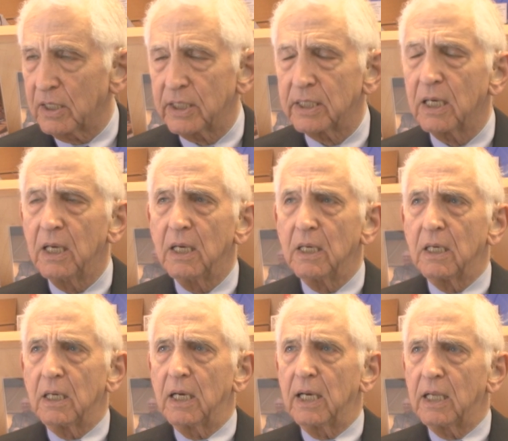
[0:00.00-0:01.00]
I think
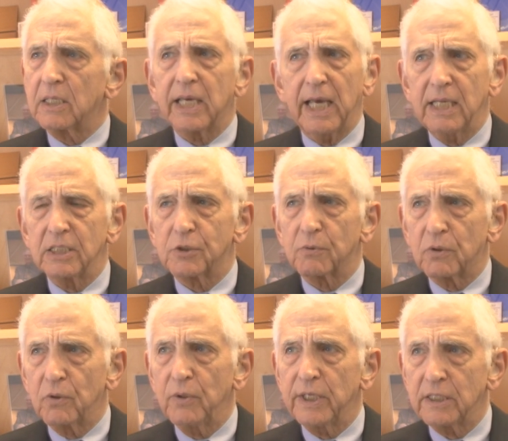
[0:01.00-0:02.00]
uh, Al Qaeda's
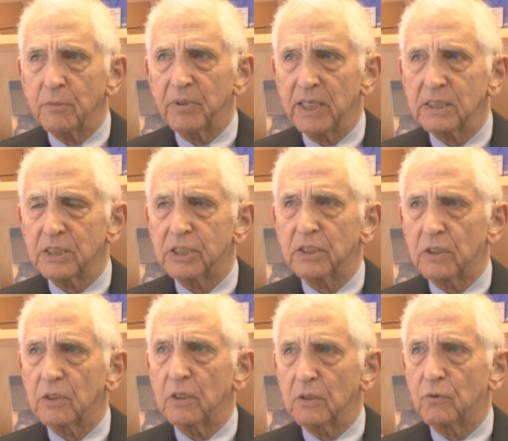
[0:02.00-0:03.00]
recruiting depends
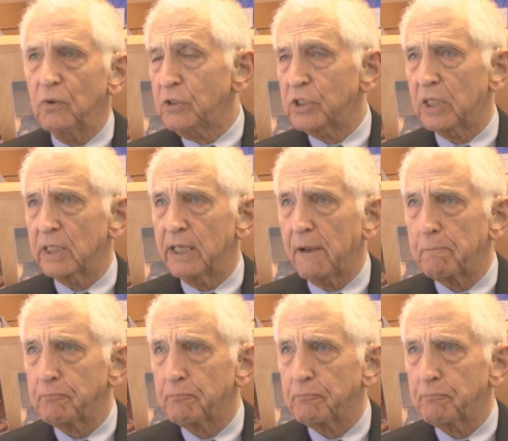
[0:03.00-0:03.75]
crucially